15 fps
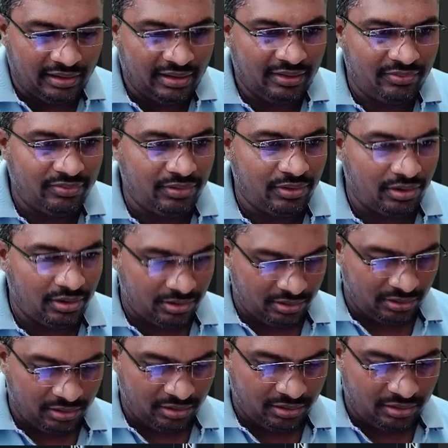F dot
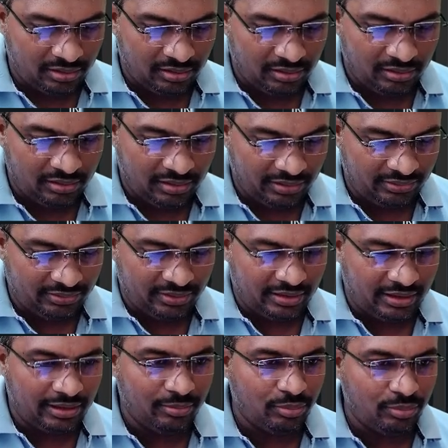call, let's say
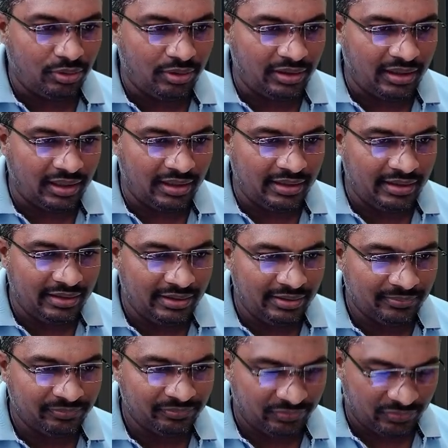employee ID.
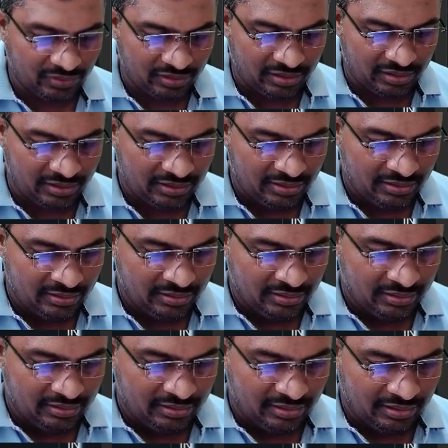Okay,
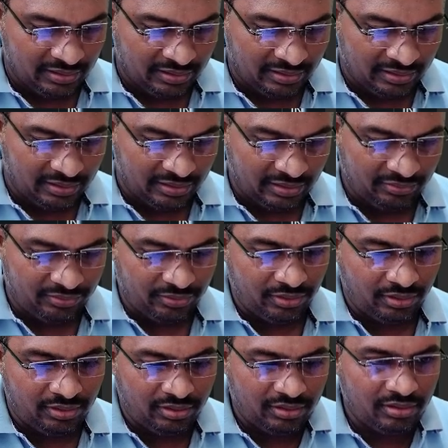then f
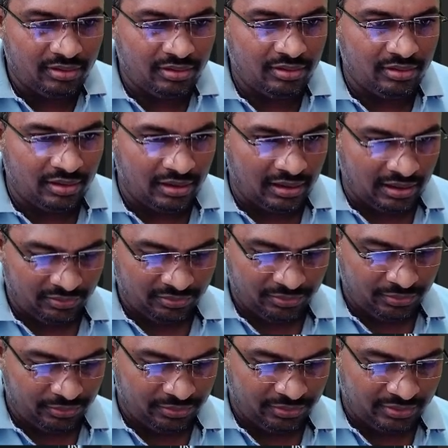dot call, I have
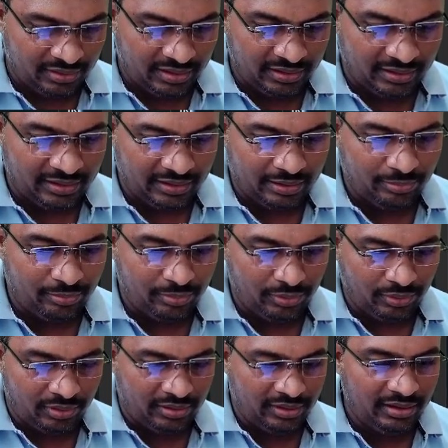to select
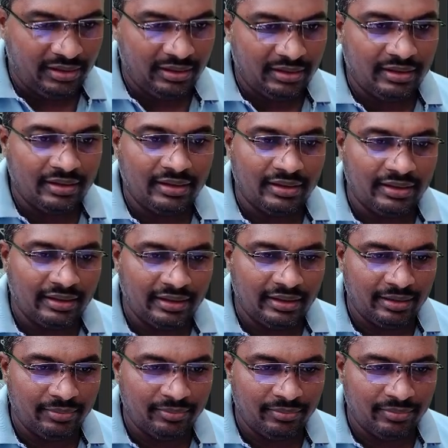employee
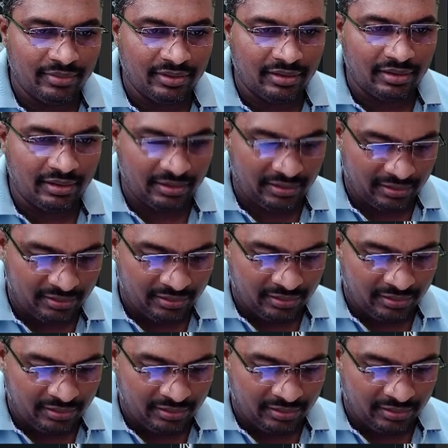name, right?